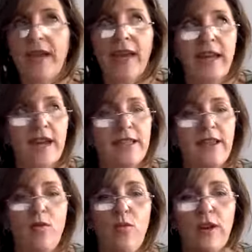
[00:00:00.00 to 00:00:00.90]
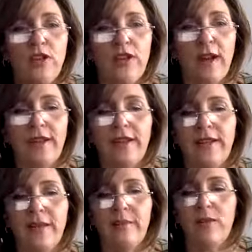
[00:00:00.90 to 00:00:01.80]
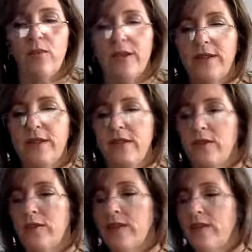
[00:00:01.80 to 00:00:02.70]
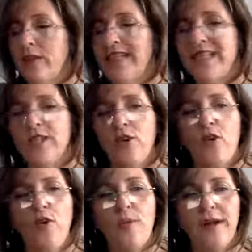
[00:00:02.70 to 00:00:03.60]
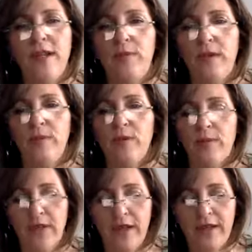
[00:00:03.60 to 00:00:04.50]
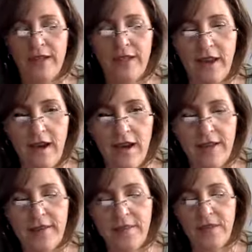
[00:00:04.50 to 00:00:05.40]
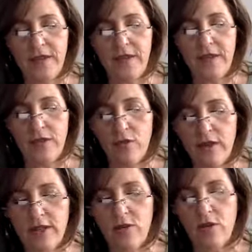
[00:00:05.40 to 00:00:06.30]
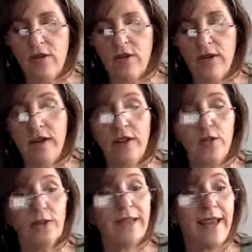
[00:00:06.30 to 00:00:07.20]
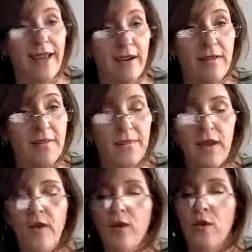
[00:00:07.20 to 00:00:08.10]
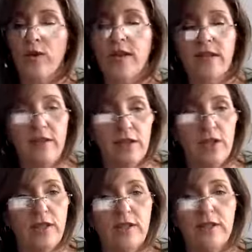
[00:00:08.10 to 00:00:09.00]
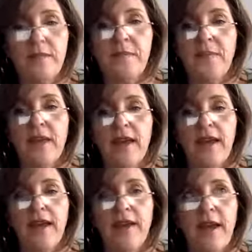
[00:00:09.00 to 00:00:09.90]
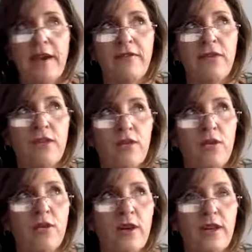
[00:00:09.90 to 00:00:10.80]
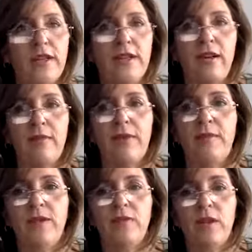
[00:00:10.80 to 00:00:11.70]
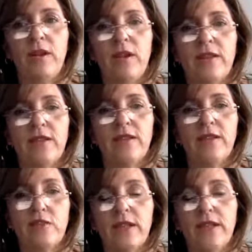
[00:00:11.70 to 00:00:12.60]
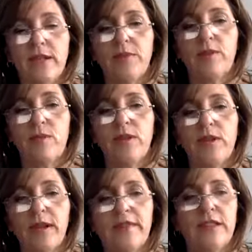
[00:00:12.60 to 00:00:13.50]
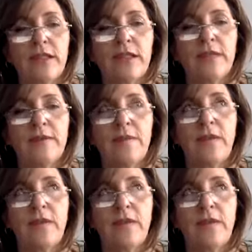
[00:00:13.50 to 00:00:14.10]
and as I watched that, it led me one thing to another. And so many people died and crossed over and either went to hell or they saw Jesus. And every story I saw made me realize there's really something more to life than this.